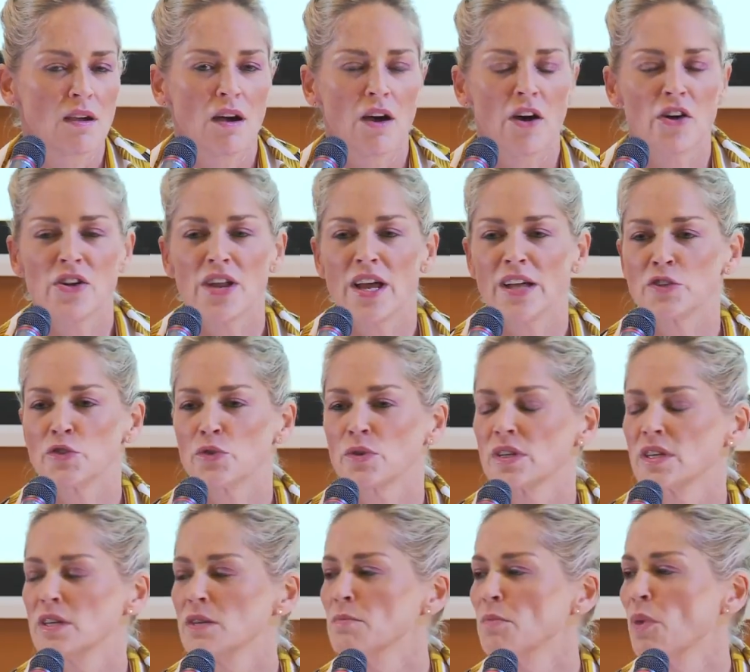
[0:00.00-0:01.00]
Our
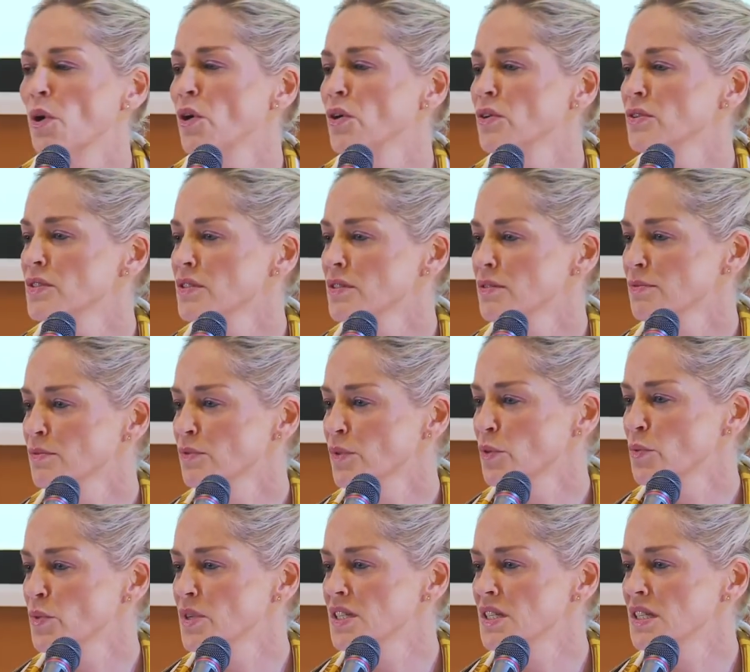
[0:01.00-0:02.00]
natural impulse
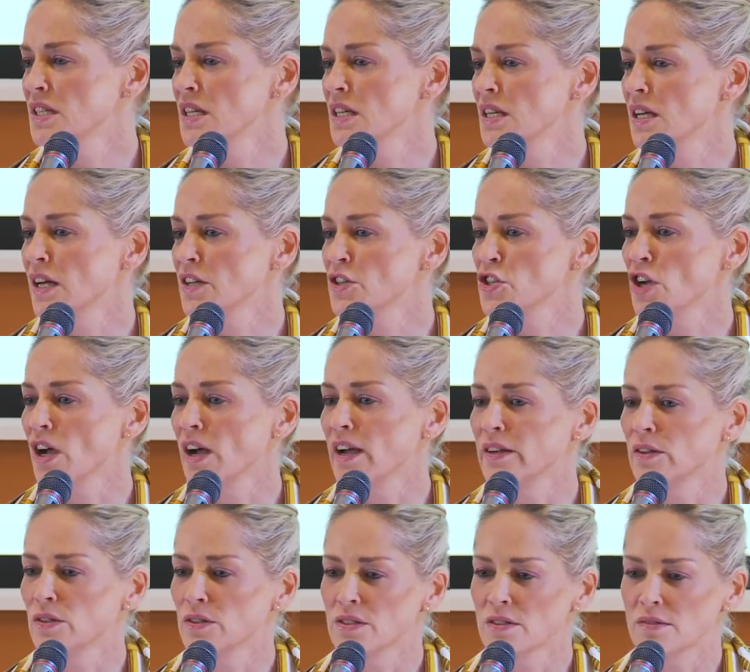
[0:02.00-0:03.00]
when we see a
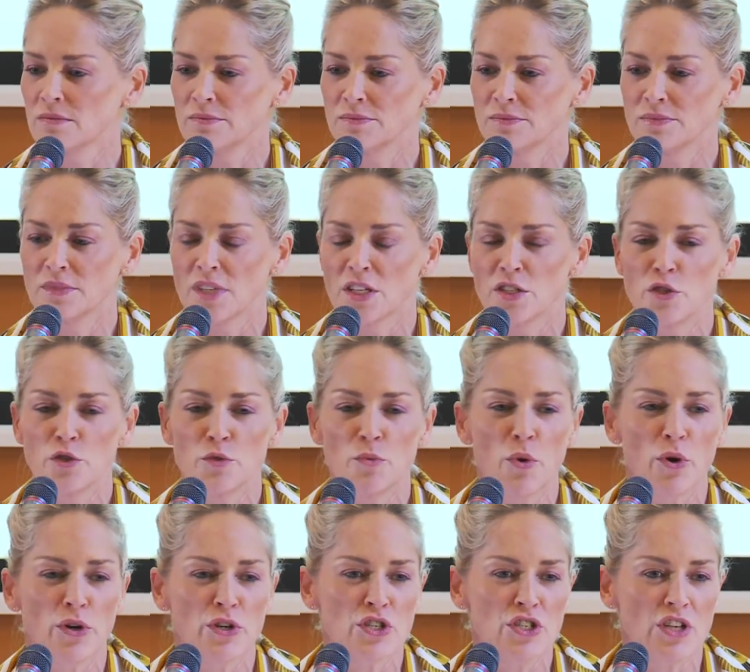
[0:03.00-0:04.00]
child, a
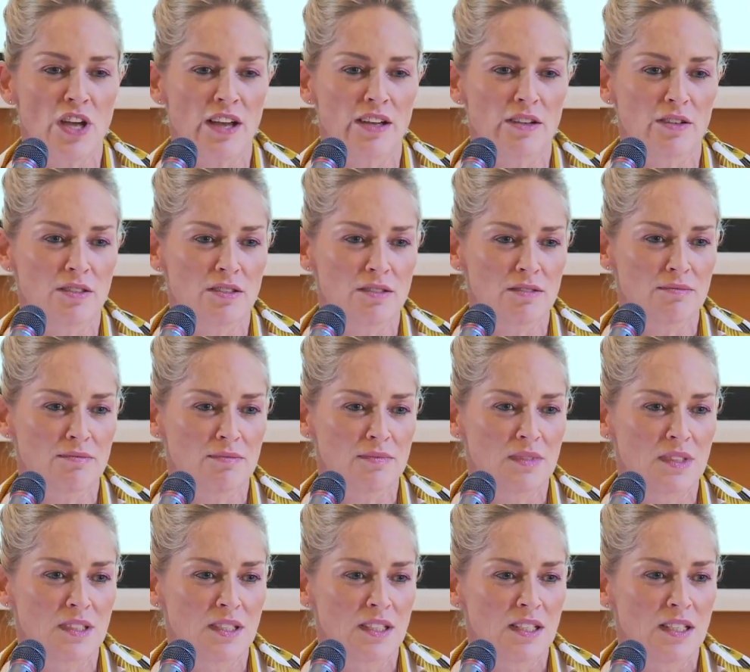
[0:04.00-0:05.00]
newborn child,
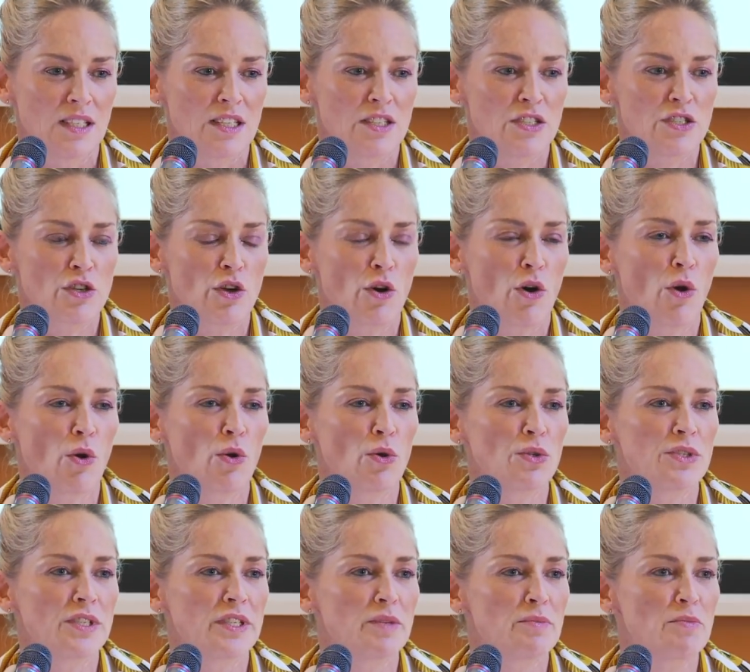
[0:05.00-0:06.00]
is to
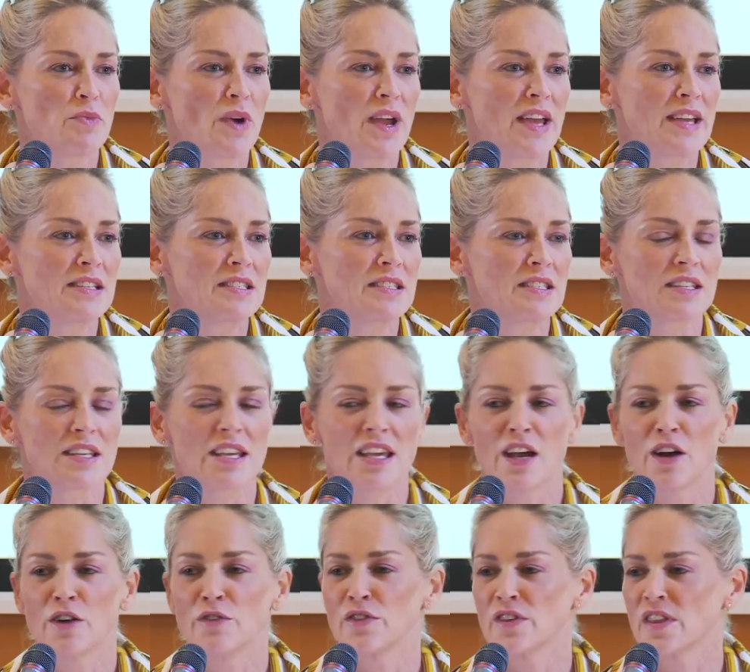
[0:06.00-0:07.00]
hold and embrace and
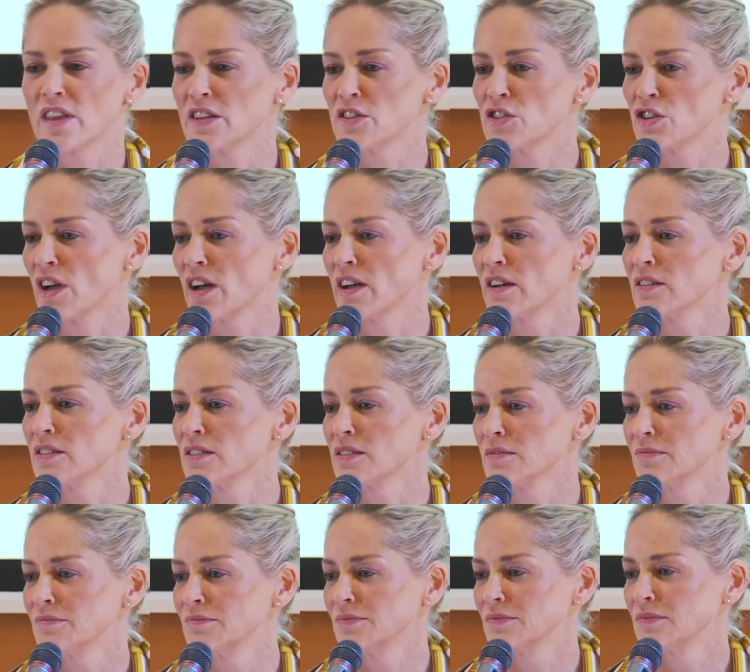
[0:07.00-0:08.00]
care for that child,
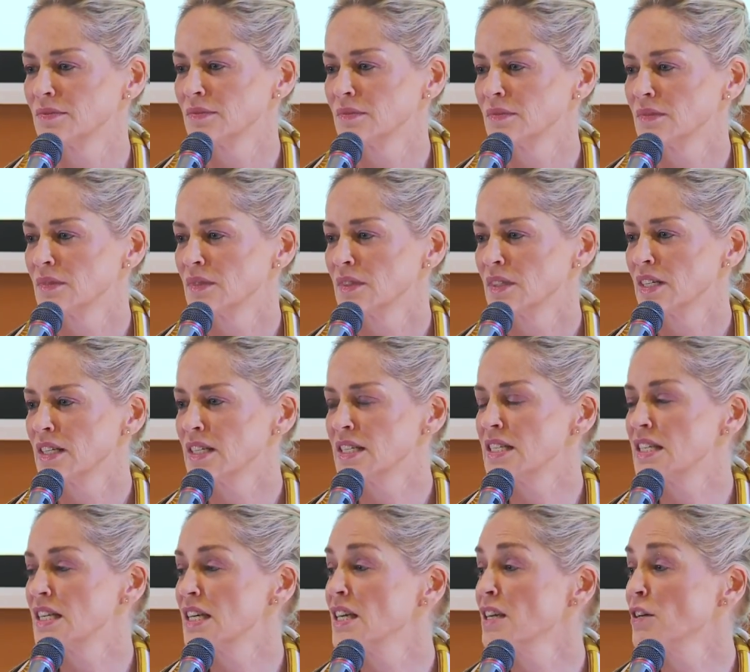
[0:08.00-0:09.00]
is
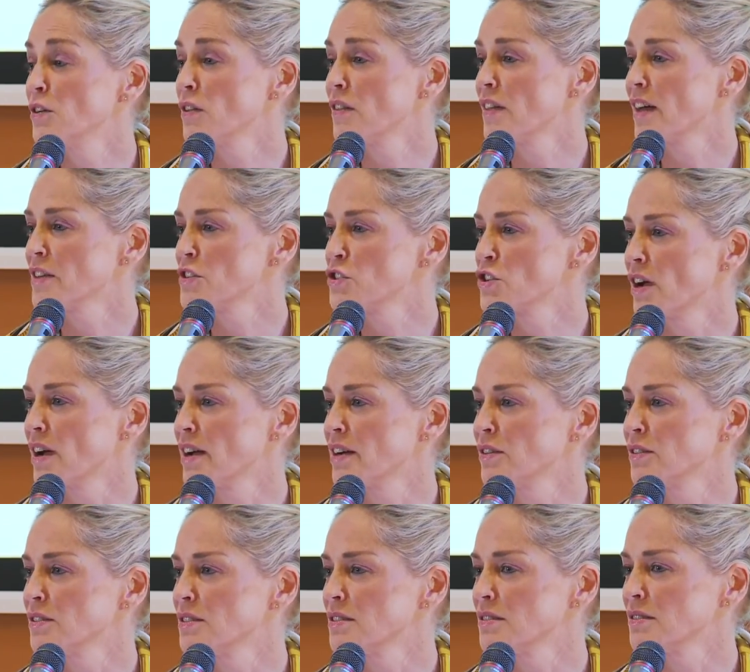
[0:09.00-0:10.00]
to heal that
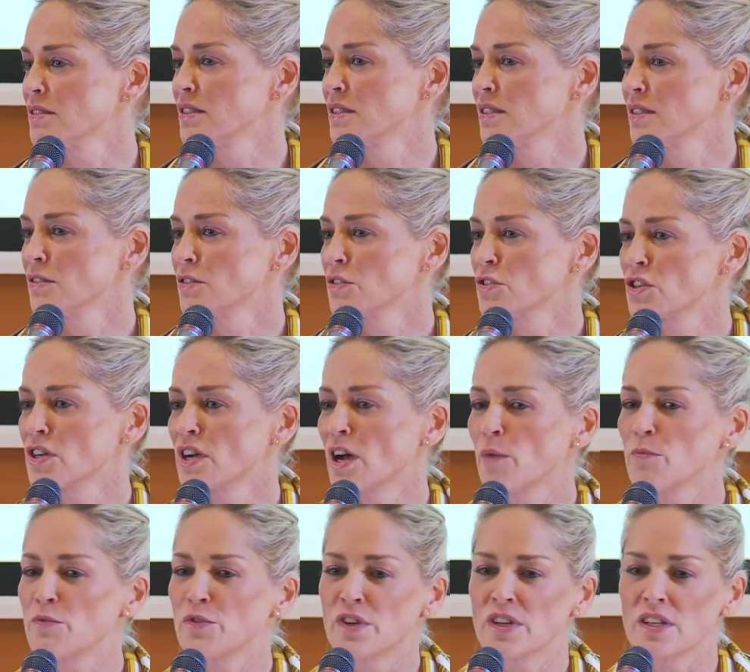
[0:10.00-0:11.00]
child, to
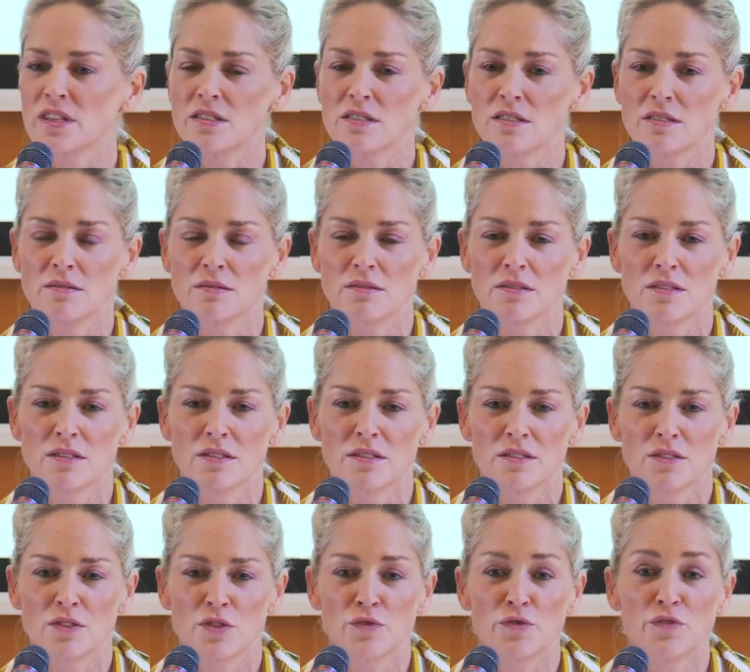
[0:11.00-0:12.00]
comfort it,
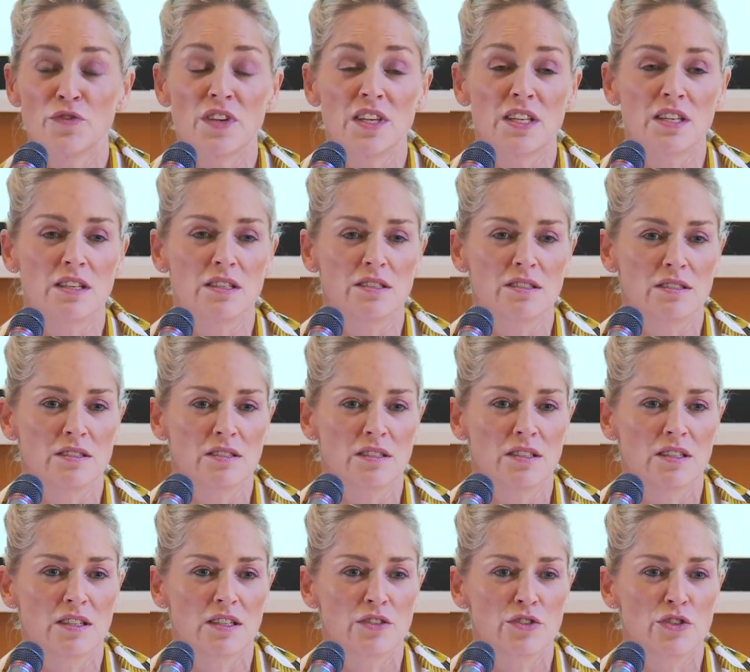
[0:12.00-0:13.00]
to feed it,
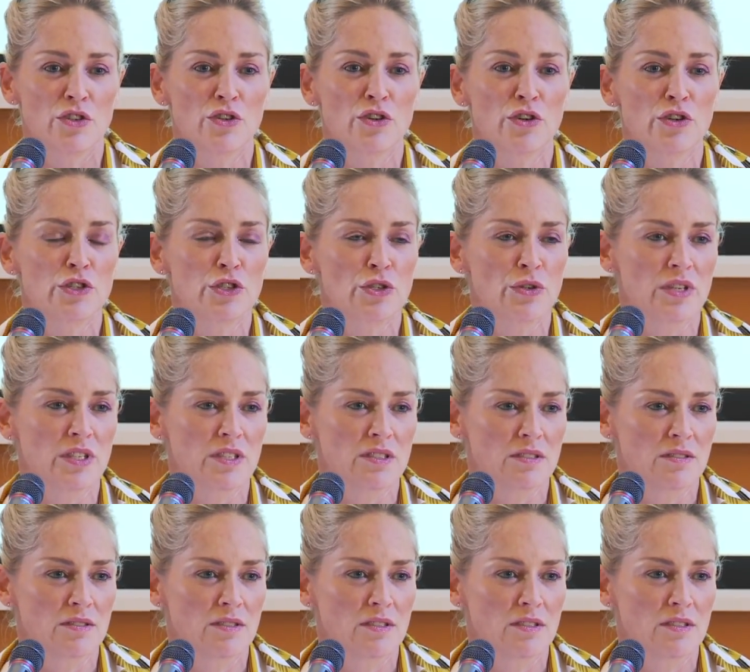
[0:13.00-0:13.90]
to nurture it,